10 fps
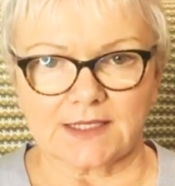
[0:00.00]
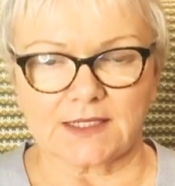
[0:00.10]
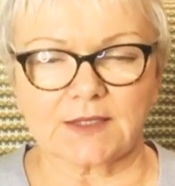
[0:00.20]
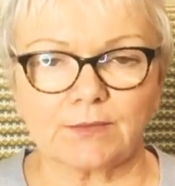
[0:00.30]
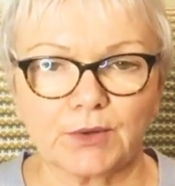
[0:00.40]

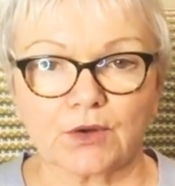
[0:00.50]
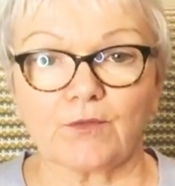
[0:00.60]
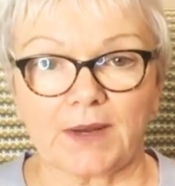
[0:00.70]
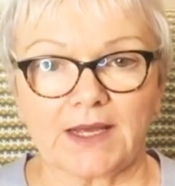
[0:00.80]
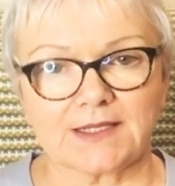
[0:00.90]
It's a book of
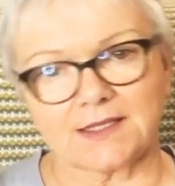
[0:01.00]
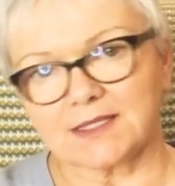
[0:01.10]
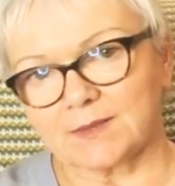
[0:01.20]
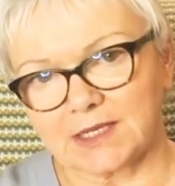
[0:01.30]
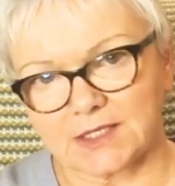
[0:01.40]
blessings.
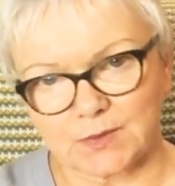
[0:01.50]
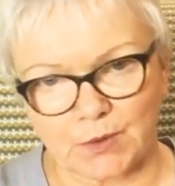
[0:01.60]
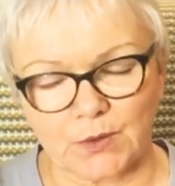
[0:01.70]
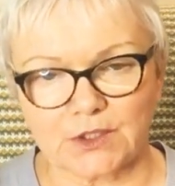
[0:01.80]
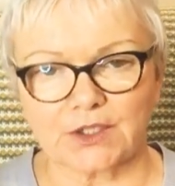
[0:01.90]
I mean, it's
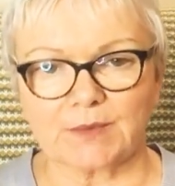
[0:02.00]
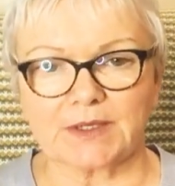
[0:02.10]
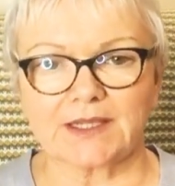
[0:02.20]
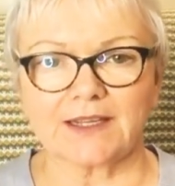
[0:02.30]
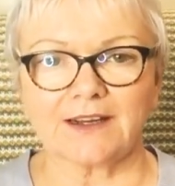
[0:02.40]
poetry,
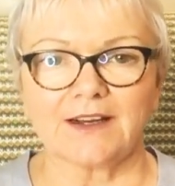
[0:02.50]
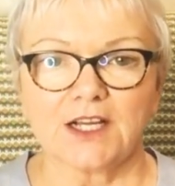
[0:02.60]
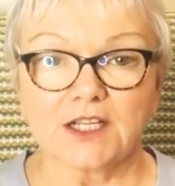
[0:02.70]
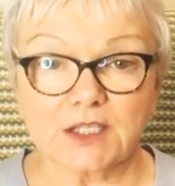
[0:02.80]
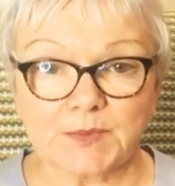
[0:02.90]
but there are
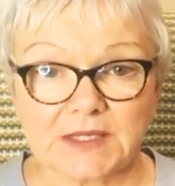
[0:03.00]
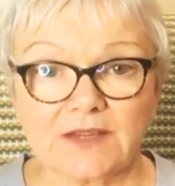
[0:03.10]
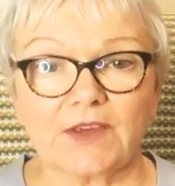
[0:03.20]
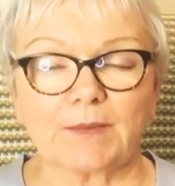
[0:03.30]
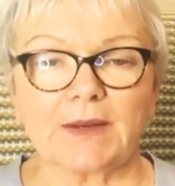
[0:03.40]

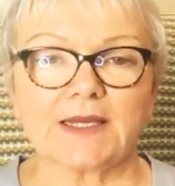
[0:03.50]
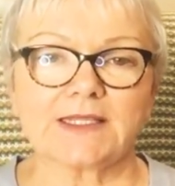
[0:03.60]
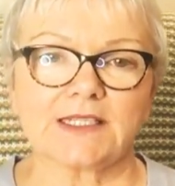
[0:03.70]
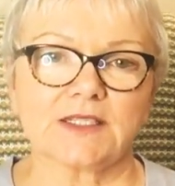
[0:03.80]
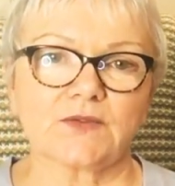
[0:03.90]
specific
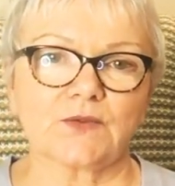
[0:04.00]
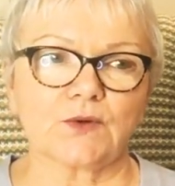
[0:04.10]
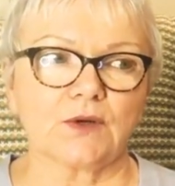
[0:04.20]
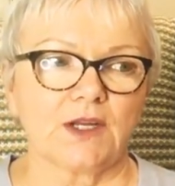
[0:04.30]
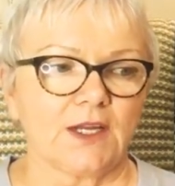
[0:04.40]
blessings for